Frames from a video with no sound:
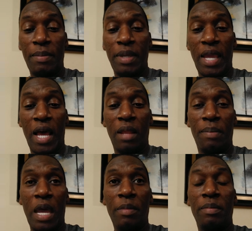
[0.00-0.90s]
I mean,
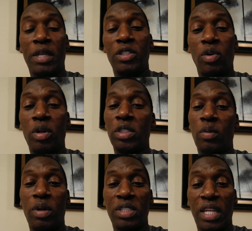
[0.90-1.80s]
Alabama beat Georgia
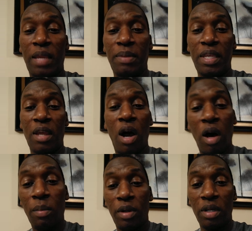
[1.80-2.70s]
worse than they beat
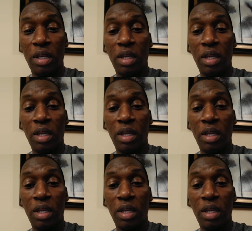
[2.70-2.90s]
Auburn